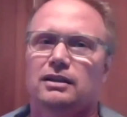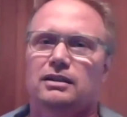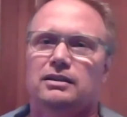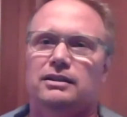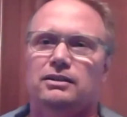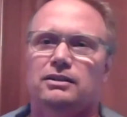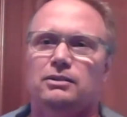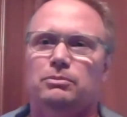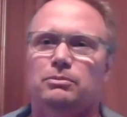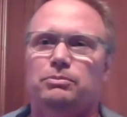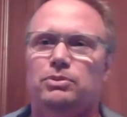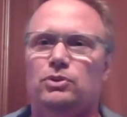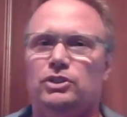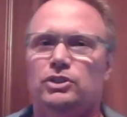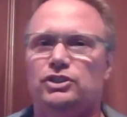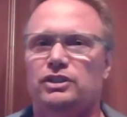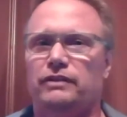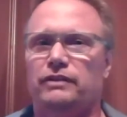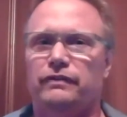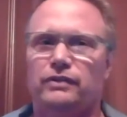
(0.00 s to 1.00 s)
they're
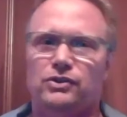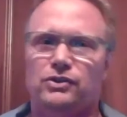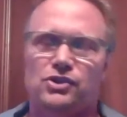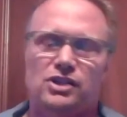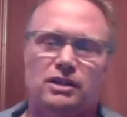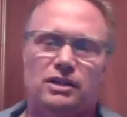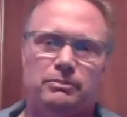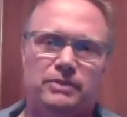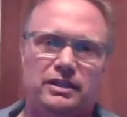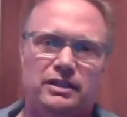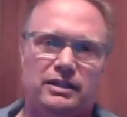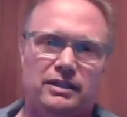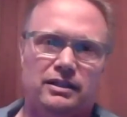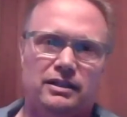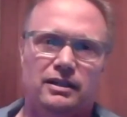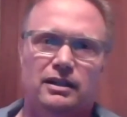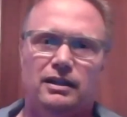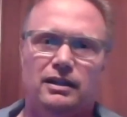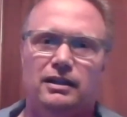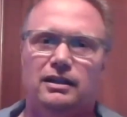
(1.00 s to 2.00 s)
pushing for something
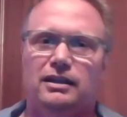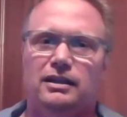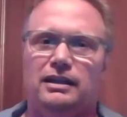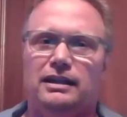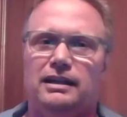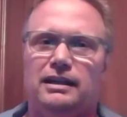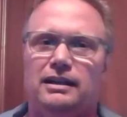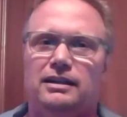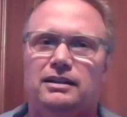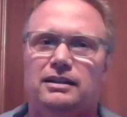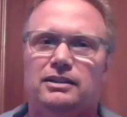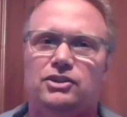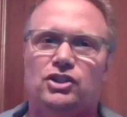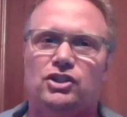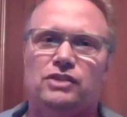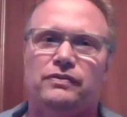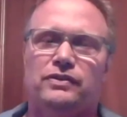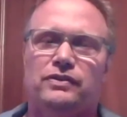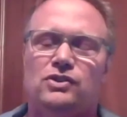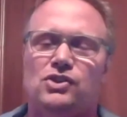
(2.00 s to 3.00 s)
and it
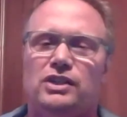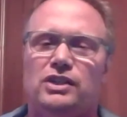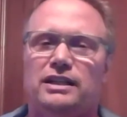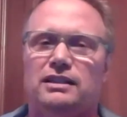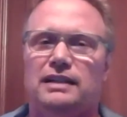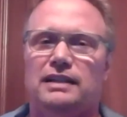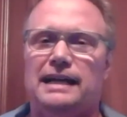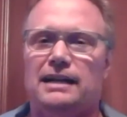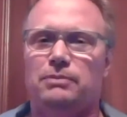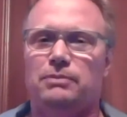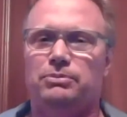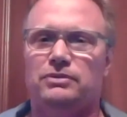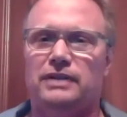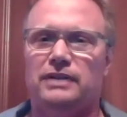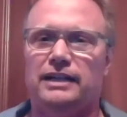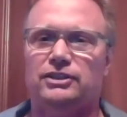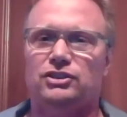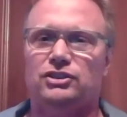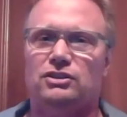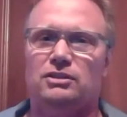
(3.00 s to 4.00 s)
just feels like a lot of
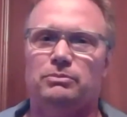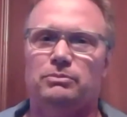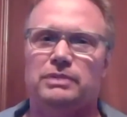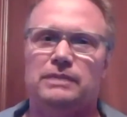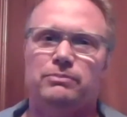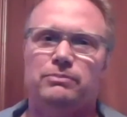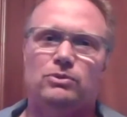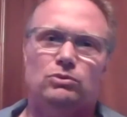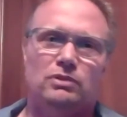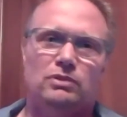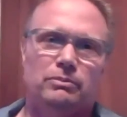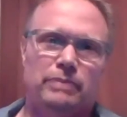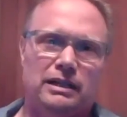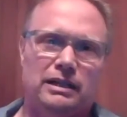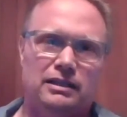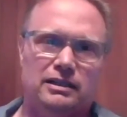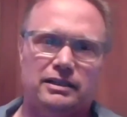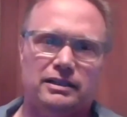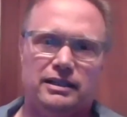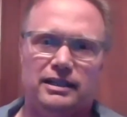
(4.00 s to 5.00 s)
pressure and people
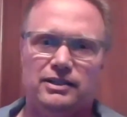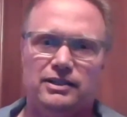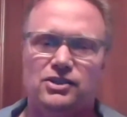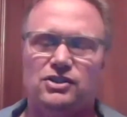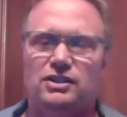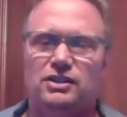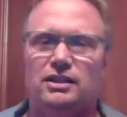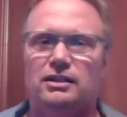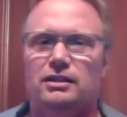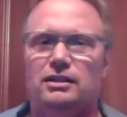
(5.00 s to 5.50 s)
rebel against it